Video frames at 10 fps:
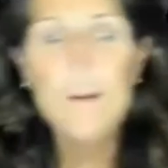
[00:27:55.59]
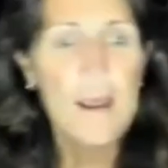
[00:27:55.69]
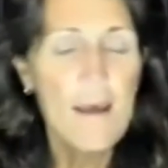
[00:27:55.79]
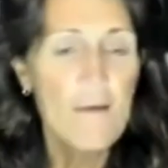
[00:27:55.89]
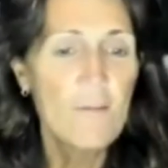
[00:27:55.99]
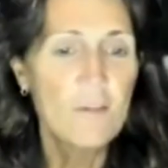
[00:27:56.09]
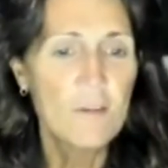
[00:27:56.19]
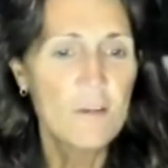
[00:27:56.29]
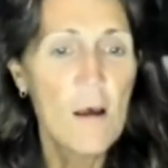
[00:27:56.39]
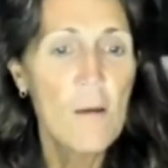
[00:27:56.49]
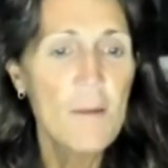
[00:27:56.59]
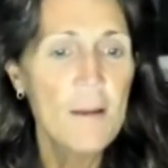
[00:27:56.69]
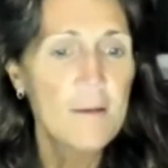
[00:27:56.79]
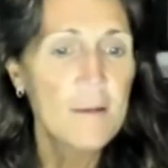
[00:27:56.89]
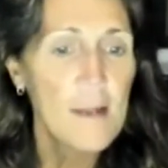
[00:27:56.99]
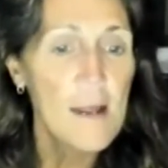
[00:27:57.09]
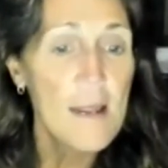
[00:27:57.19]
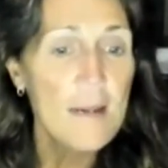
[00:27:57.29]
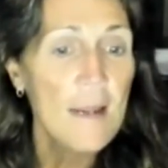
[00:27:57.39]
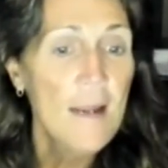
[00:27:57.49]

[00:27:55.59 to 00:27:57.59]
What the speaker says: to have as a topic tonight.